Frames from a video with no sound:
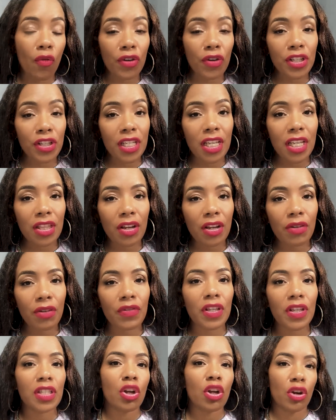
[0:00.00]
overstayed
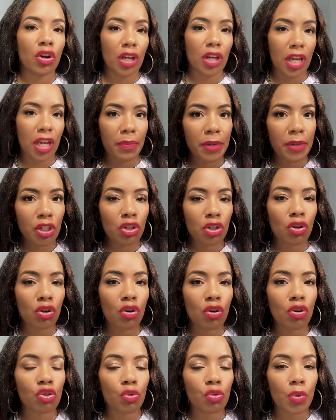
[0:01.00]
their visa or came into
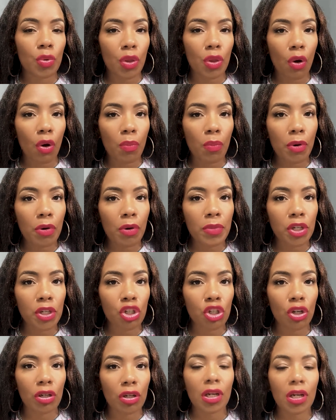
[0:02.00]
the country without
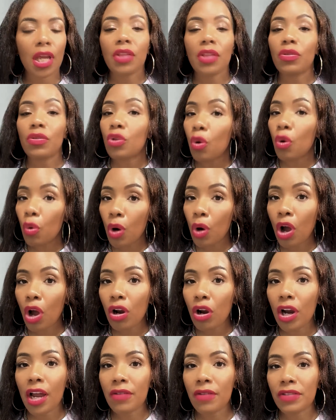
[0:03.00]
permission, no
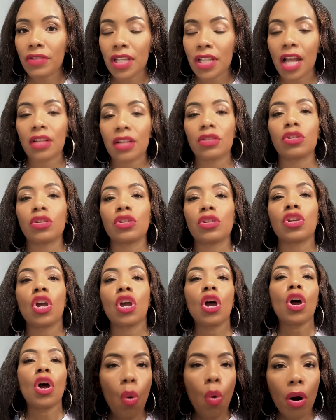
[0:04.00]
longer have status,
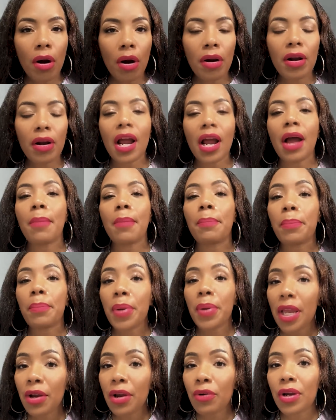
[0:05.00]
or a
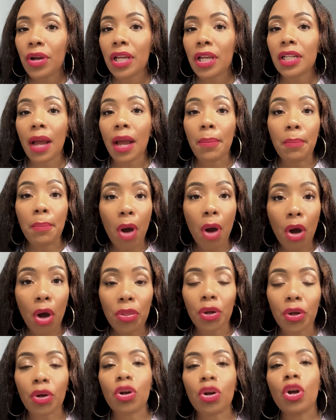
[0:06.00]
parent, a
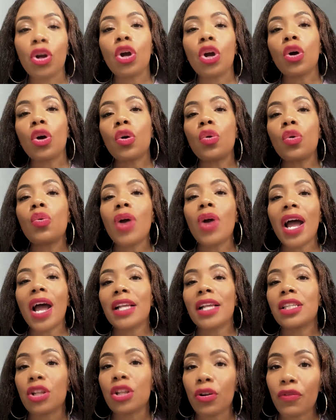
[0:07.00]
mother who
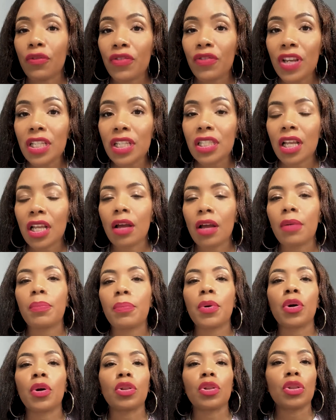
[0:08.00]
has their visa,
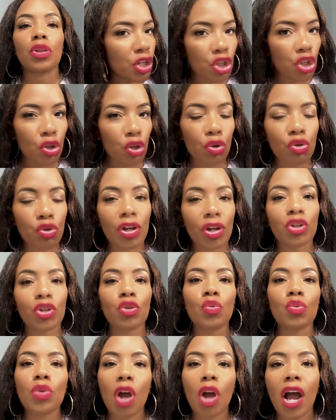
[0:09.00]
but the
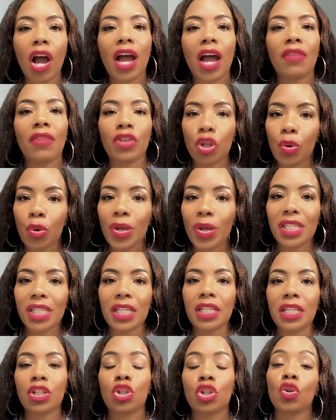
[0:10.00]
children do not have
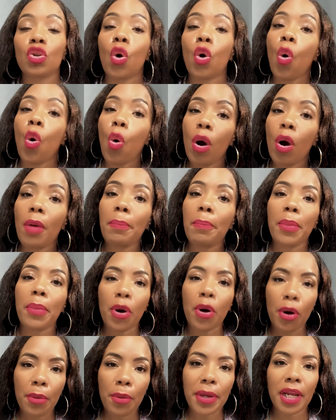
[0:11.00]
U.S. citizen or
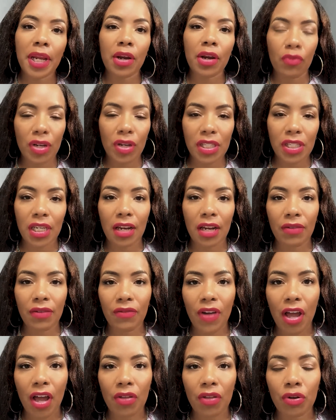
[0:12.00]
permanent
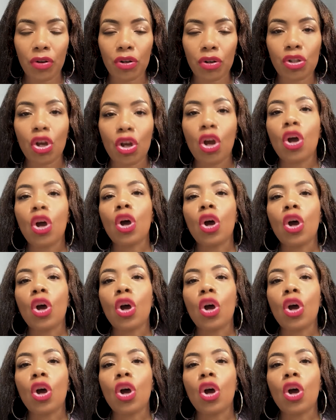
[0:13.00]
resident fathers,